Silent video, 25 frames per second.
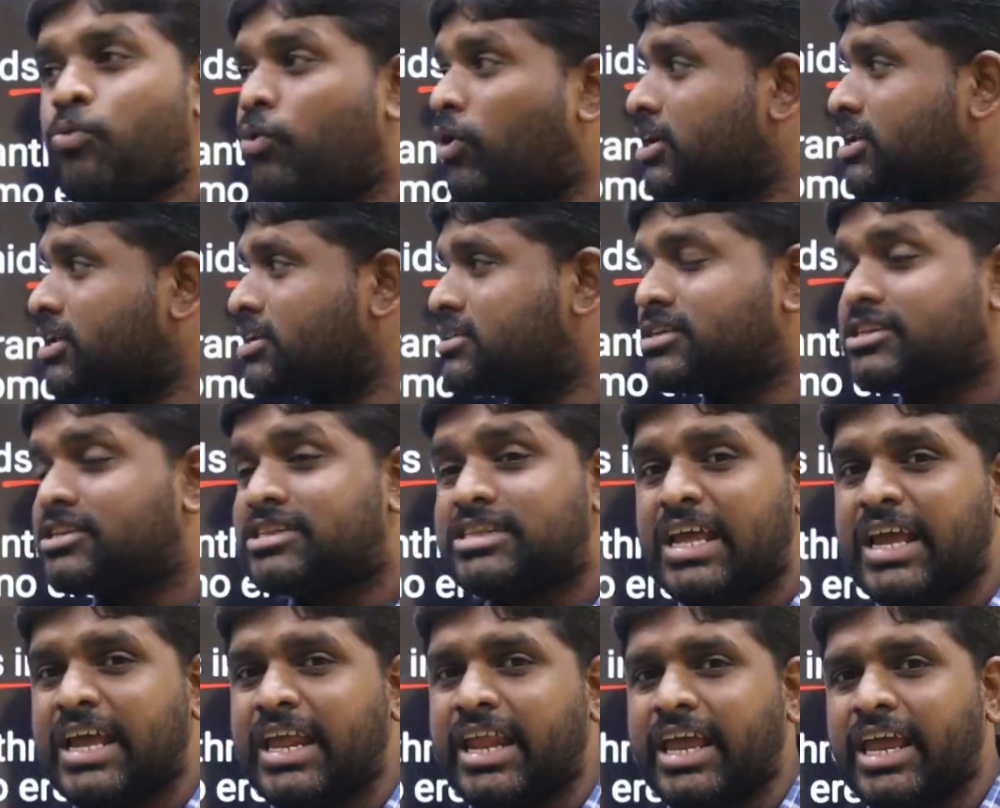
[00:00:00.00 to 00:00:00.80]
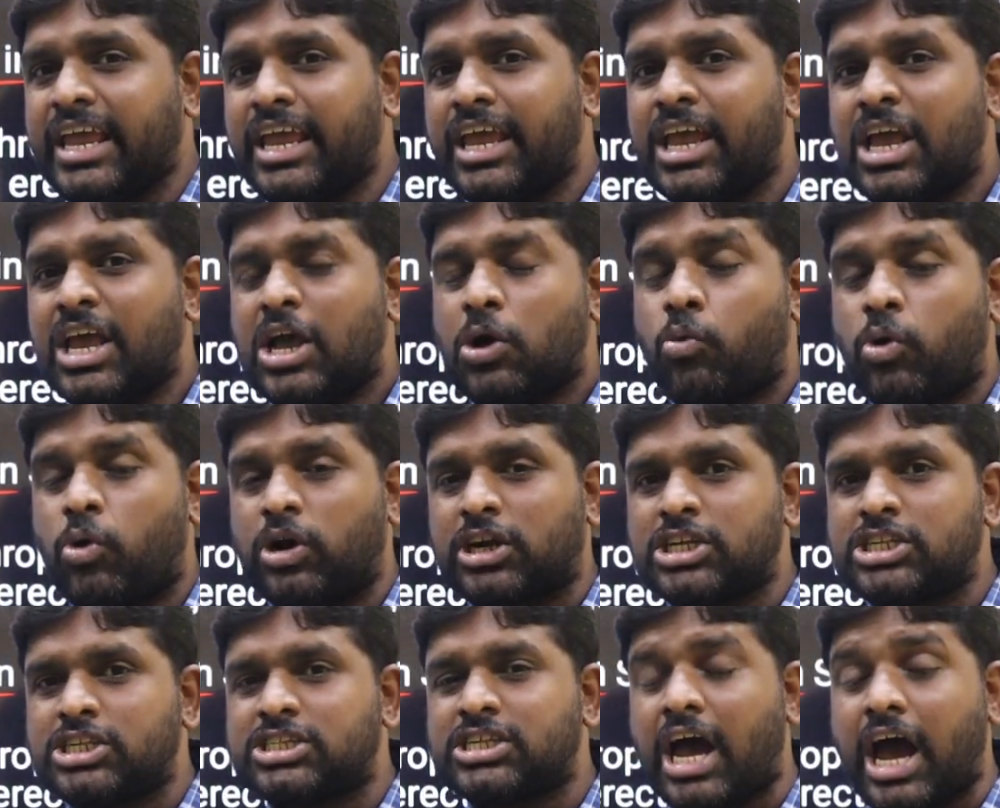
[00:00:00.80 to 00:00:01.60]
What is the theory?
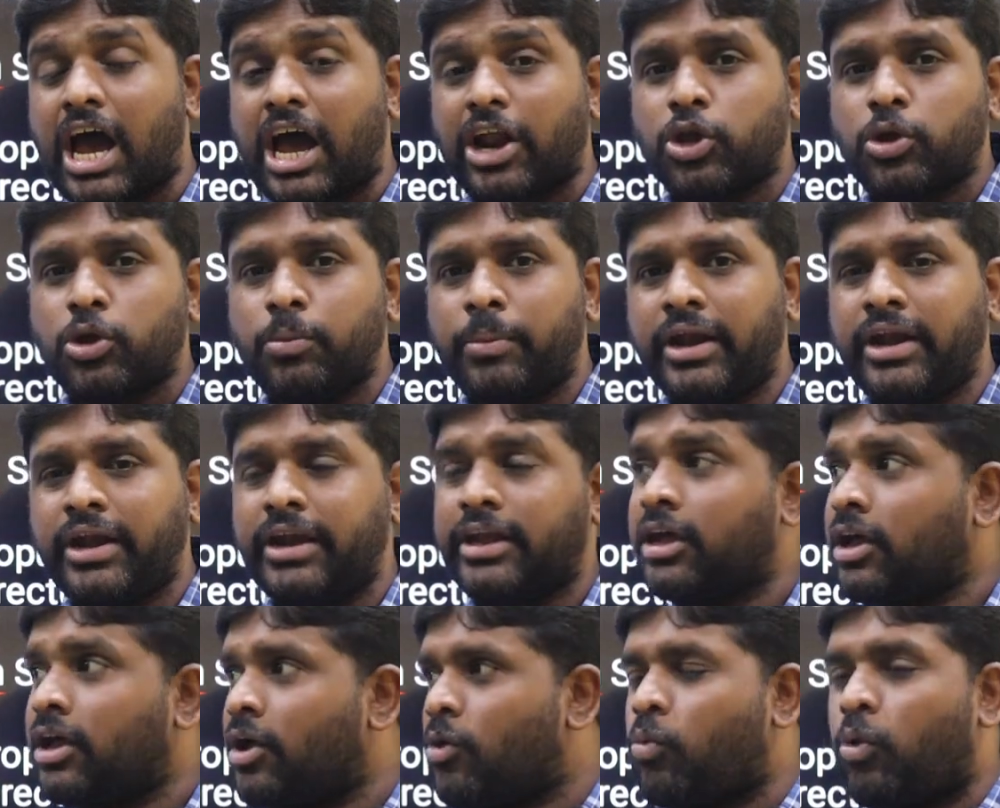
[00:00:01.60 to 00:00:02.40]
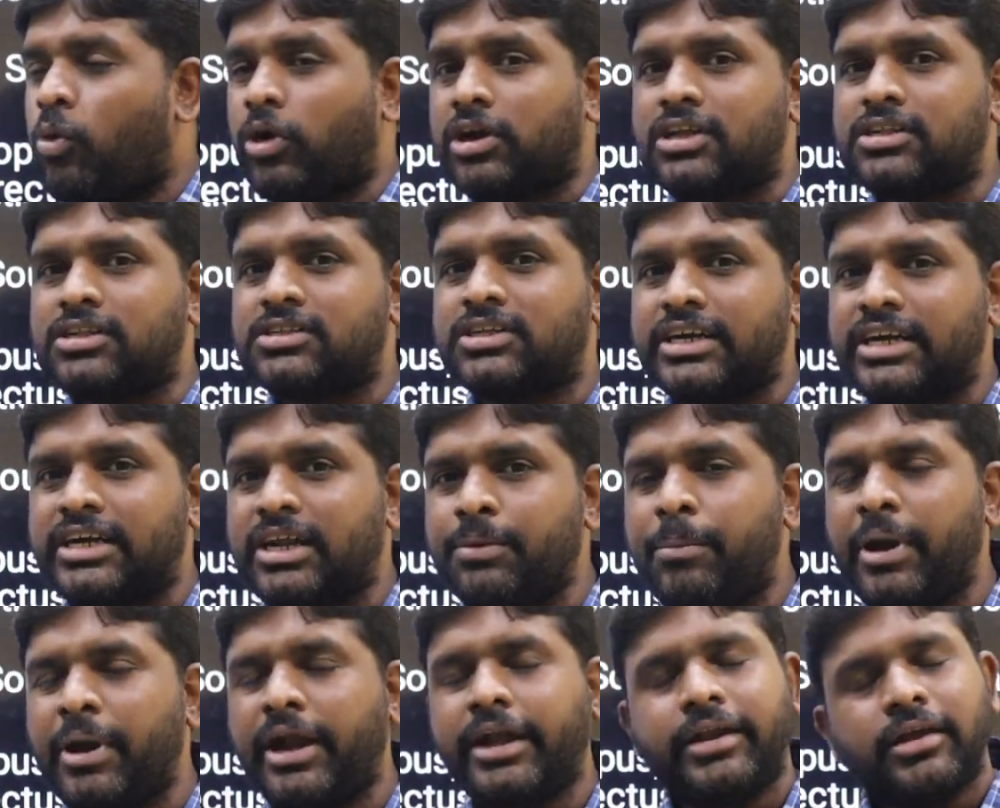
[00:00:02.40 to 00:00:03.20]
What is the argument? What is the
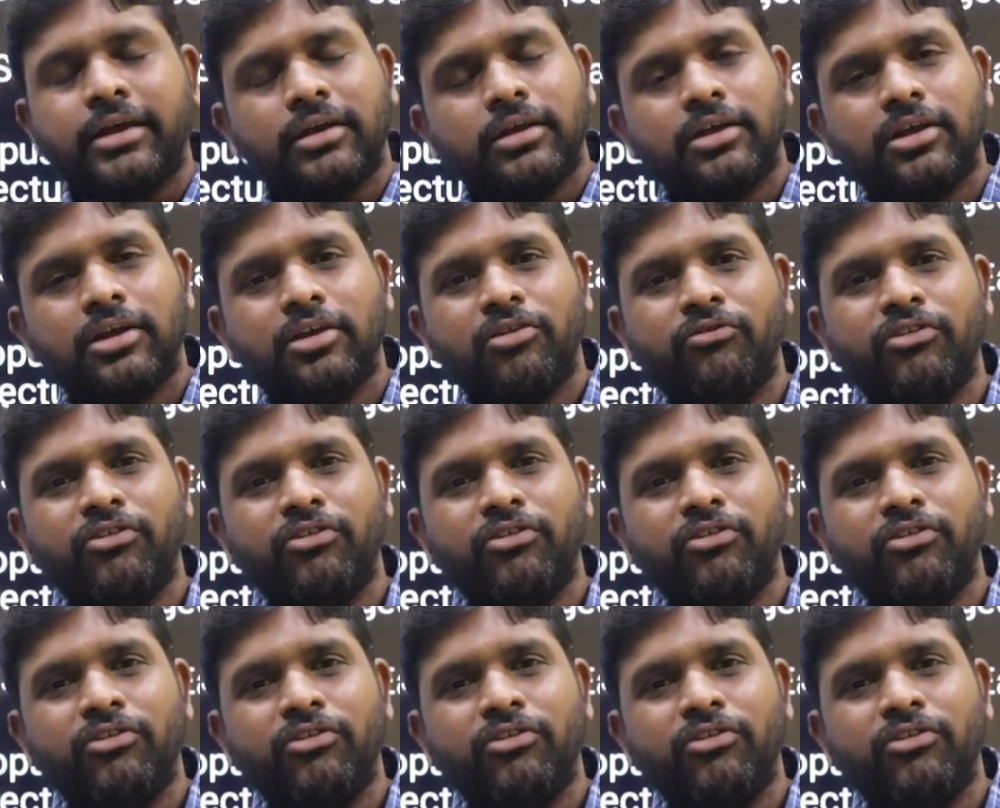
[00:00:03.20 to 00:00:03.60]
debate?